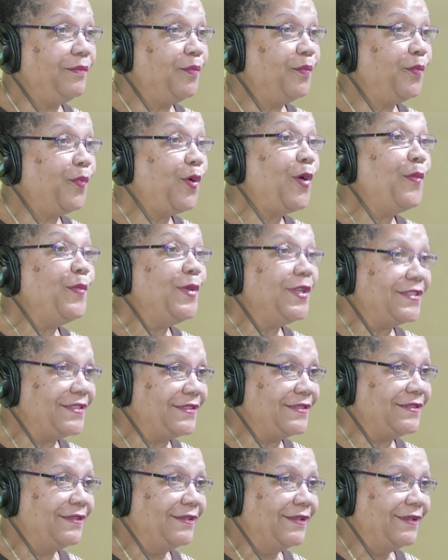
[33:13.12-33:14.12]

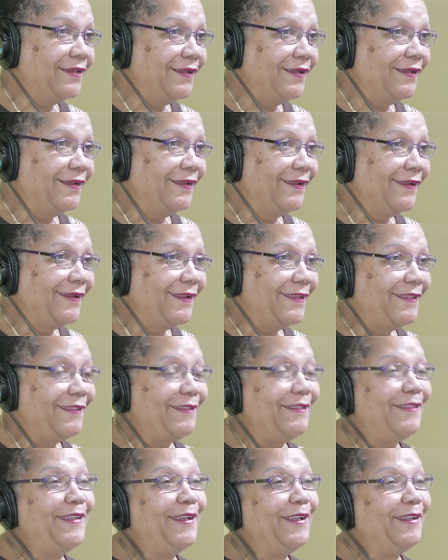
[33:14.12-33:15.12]
promise,
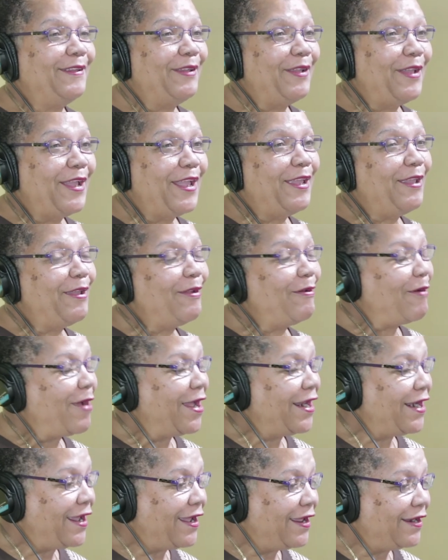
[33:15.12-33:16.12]
that, you know,
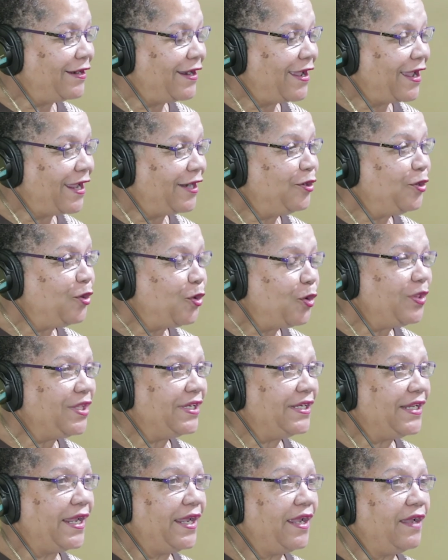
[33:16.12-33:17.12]
and I know
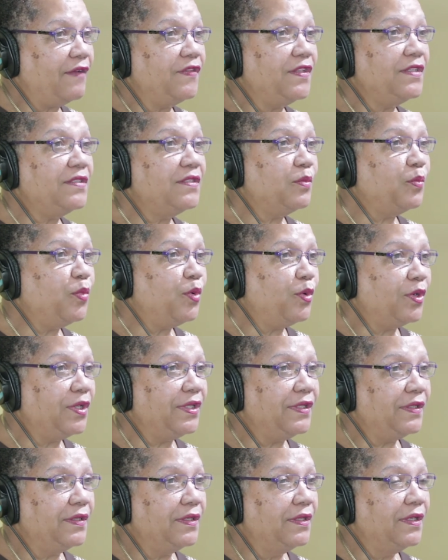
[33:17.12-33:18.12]
that I have the
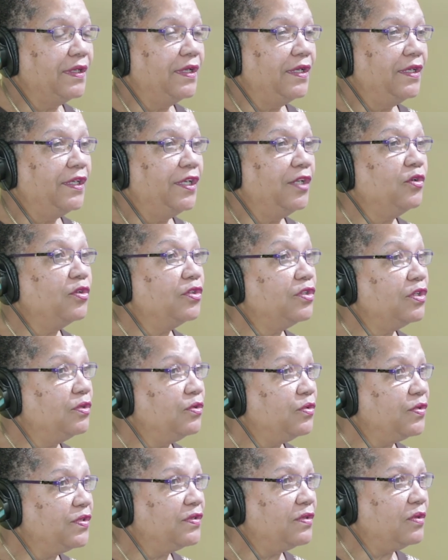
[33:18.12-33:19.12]
support, you know, to
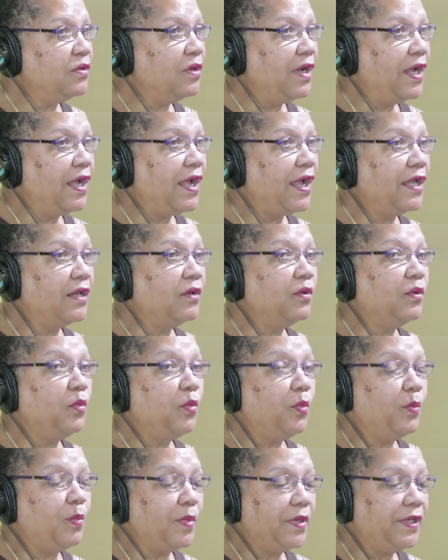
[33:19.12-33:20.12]
do so,
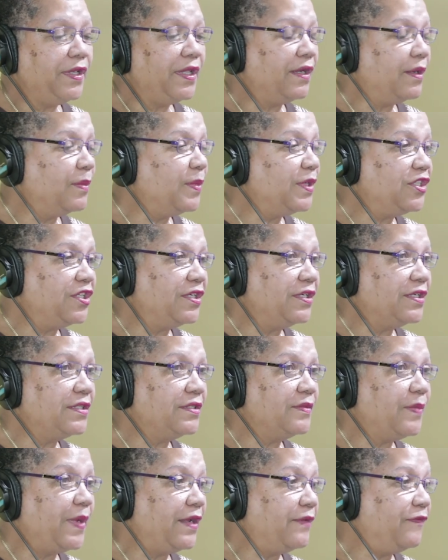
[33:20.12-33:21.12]
and the
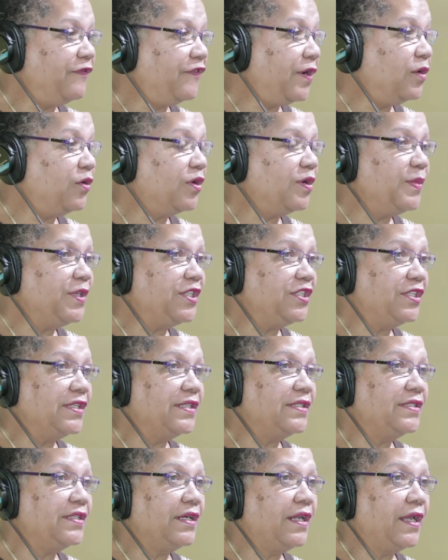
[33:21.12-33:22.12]
commissioners, my fellow
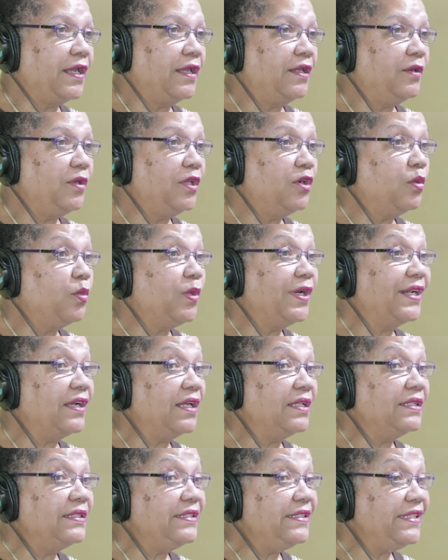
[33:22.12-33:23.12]
commissioners and I, you know, will
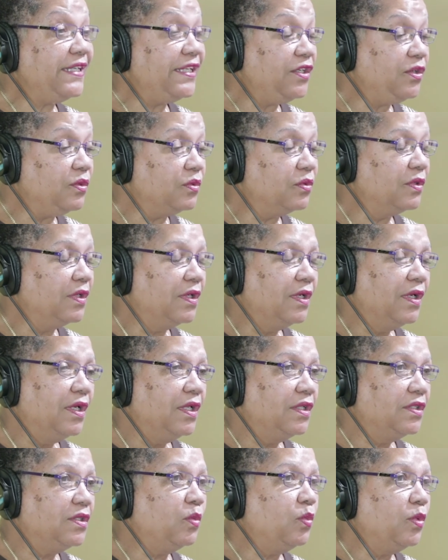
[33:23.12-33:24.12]
continue
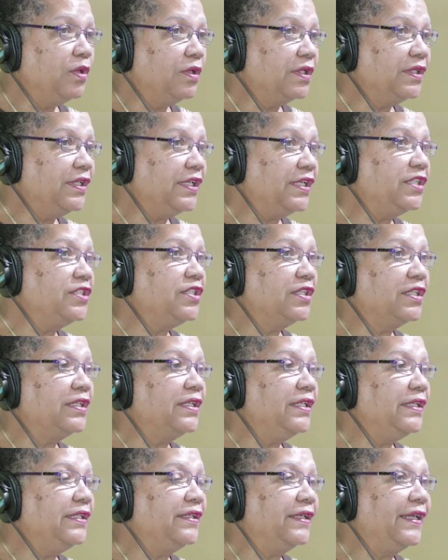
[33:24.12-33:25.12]
to work
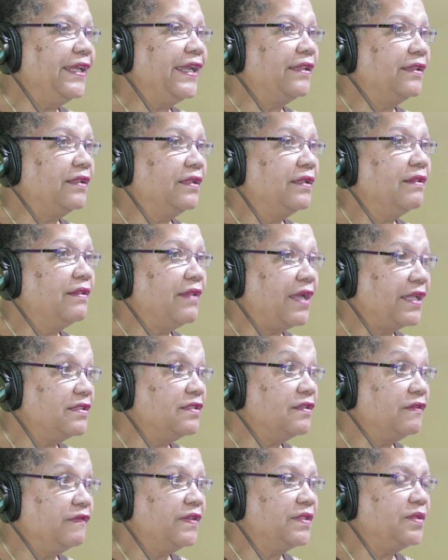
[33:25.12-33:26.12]
diligently to get that
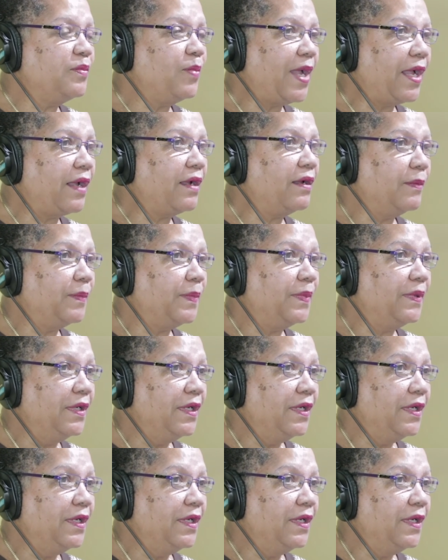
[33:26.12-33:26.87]
service back up,